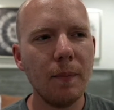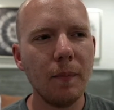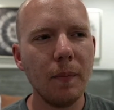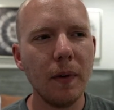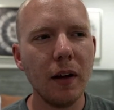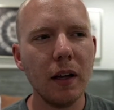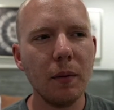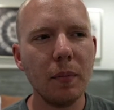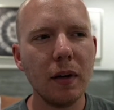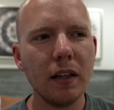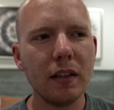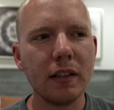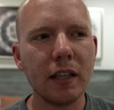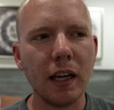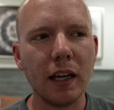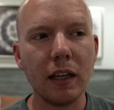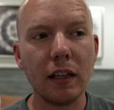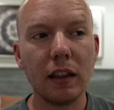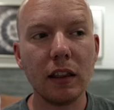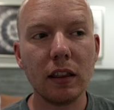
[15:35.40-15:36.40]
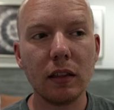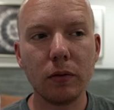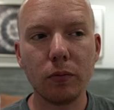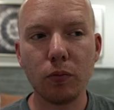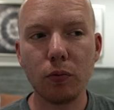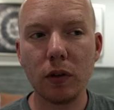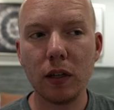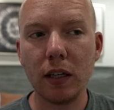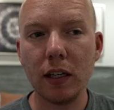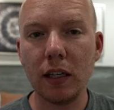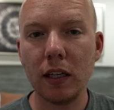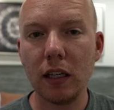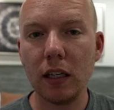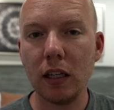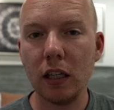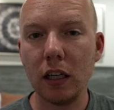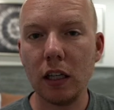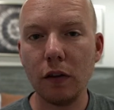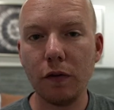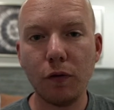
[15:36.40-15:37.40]
It may take
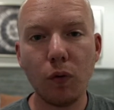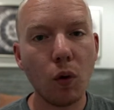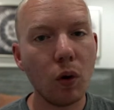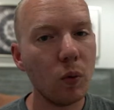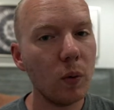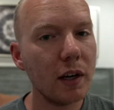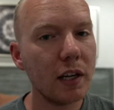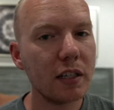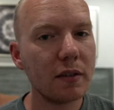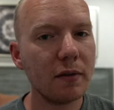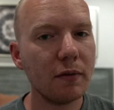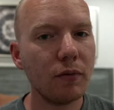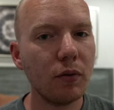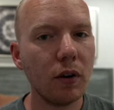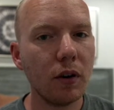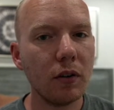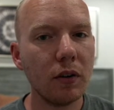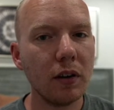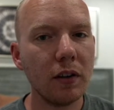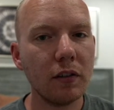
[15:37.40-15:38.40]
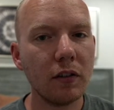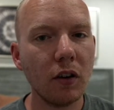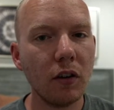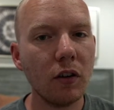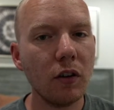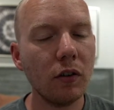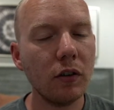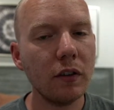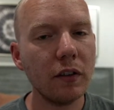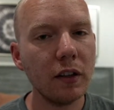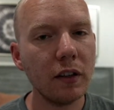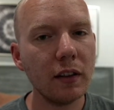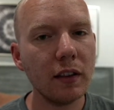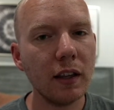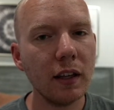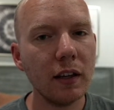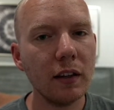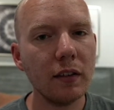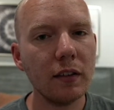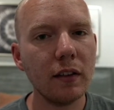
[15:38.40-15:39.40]
3, 4 weeks before I really start noticing
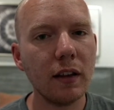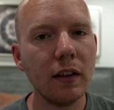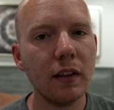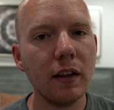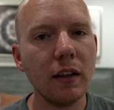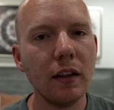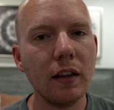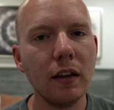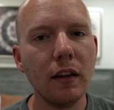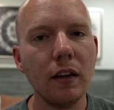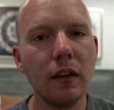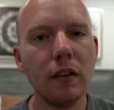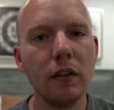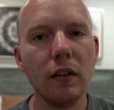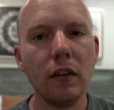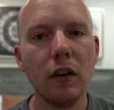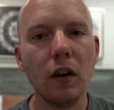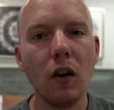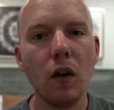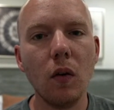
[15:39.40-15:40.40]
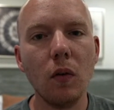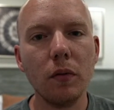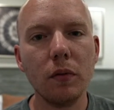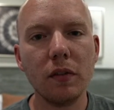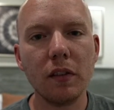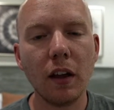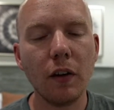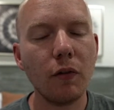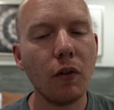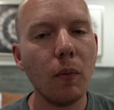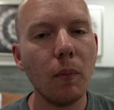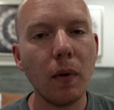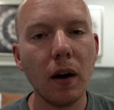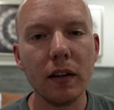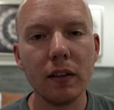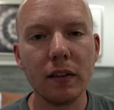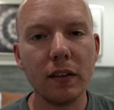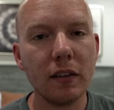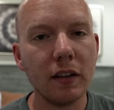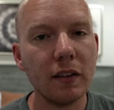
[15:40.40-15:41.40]
things, and then several
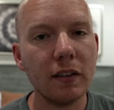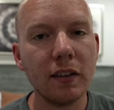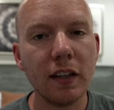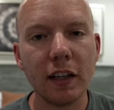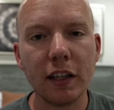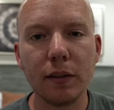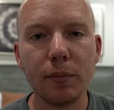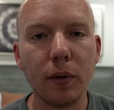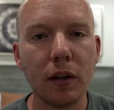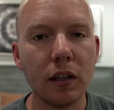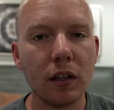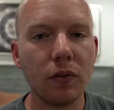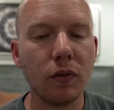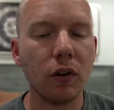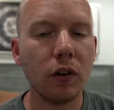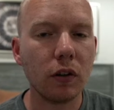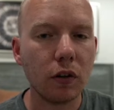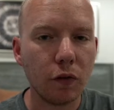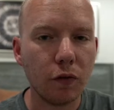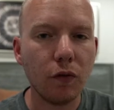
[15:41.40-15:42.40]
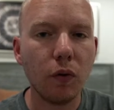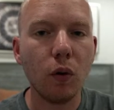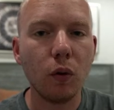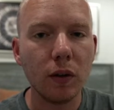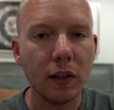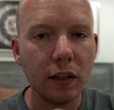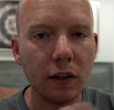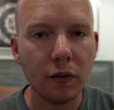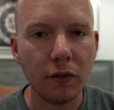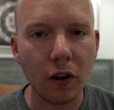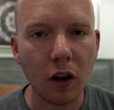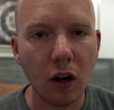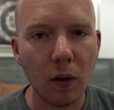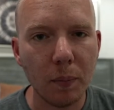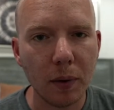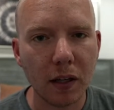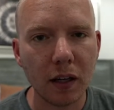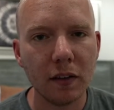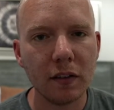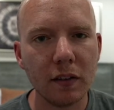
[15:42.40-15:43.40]
months to 6 months for it to fully develop,
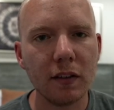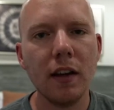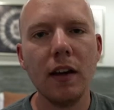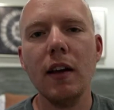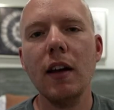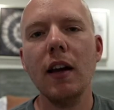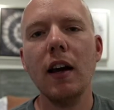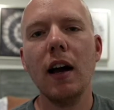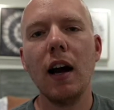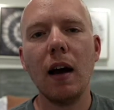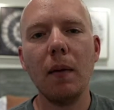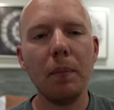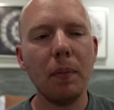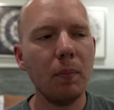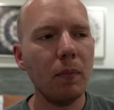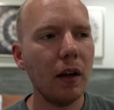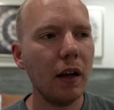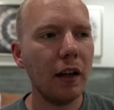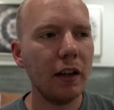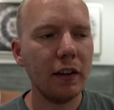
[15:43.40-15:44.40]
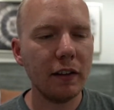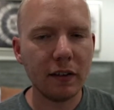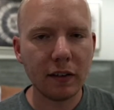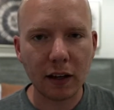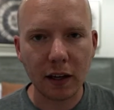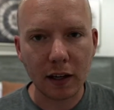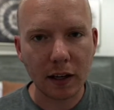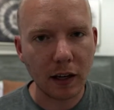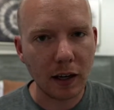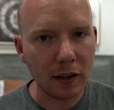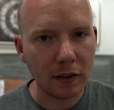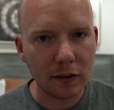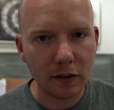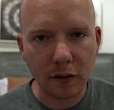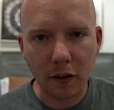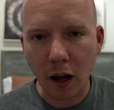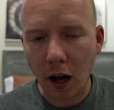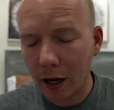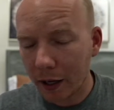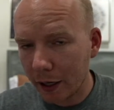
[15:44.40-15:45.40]
because it's like it's
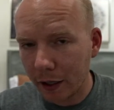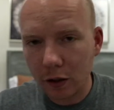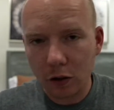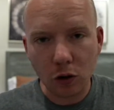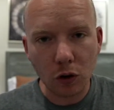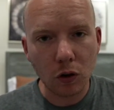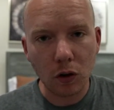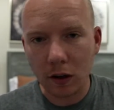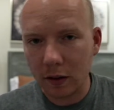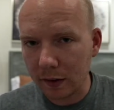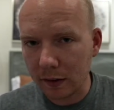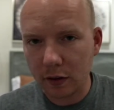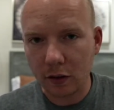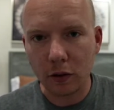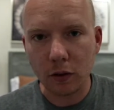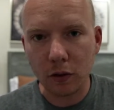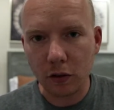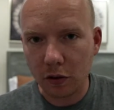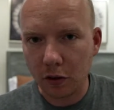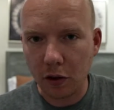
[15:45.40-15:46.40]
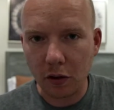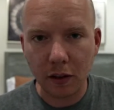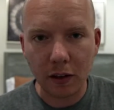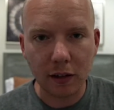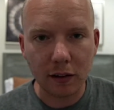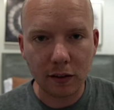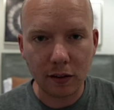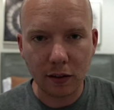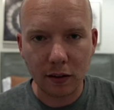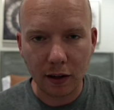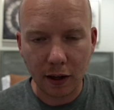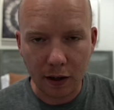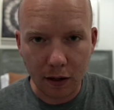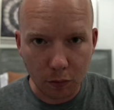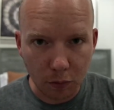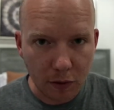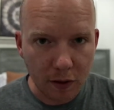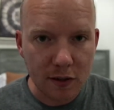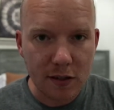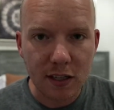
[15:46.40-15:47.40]
knocking neurons loose, so that it's like
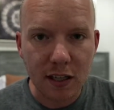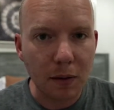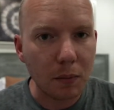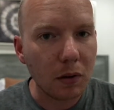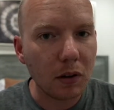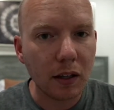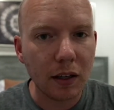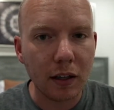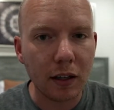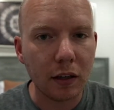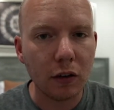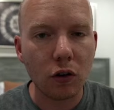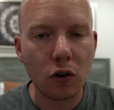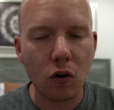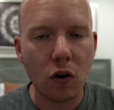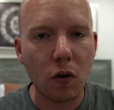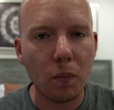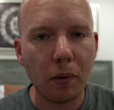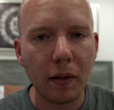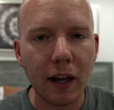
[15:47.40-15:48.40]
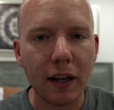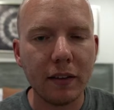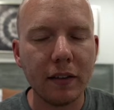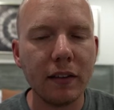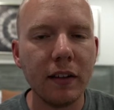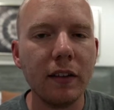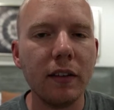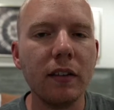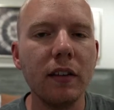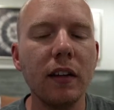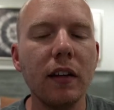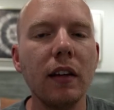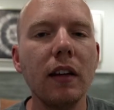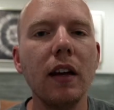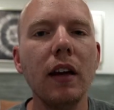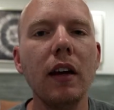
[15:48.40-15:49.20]
re-stimulating neuroplasticity.